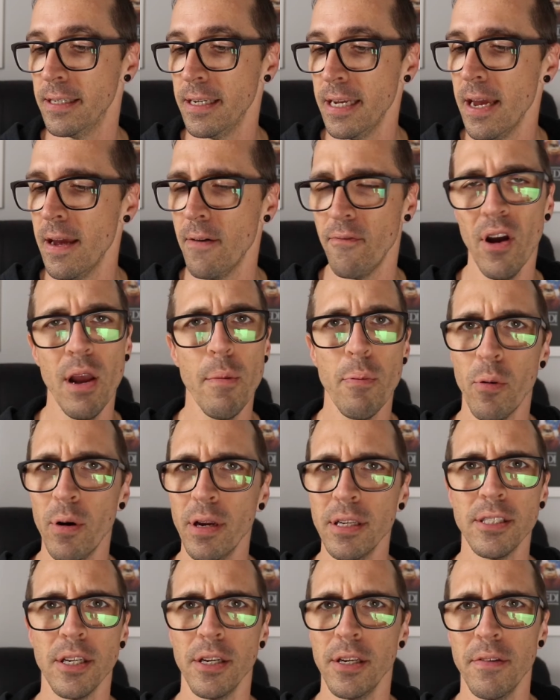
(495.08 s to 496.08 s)
yeah,
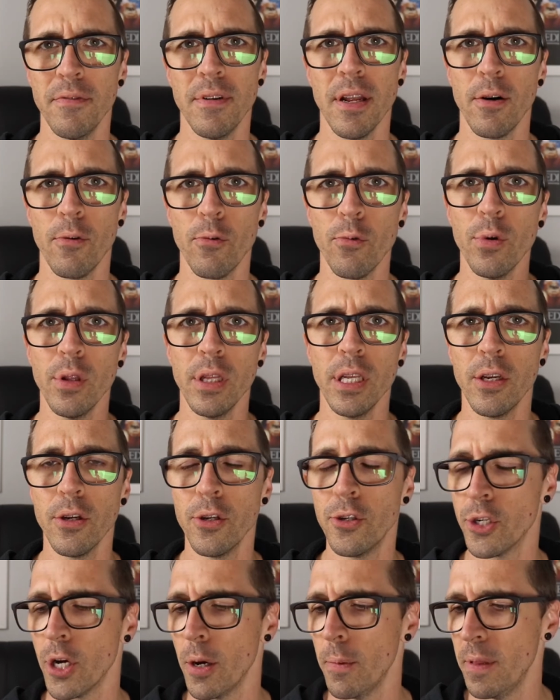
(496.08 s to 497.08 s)
Vaporesso, you've done a really
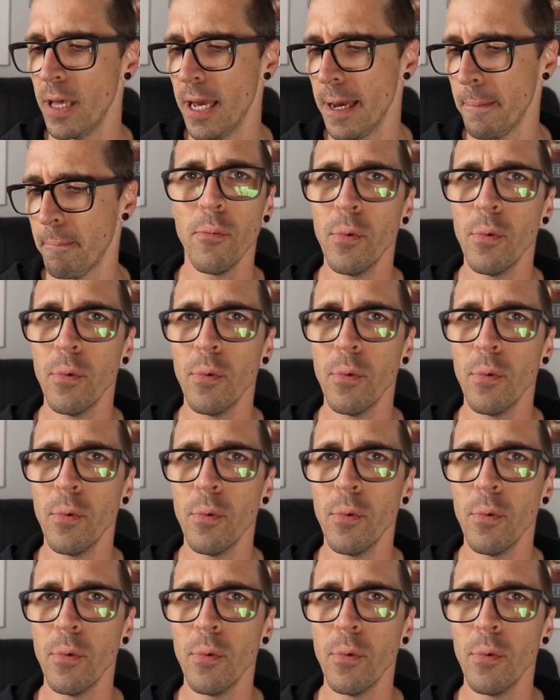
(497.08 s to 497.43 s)
good job there.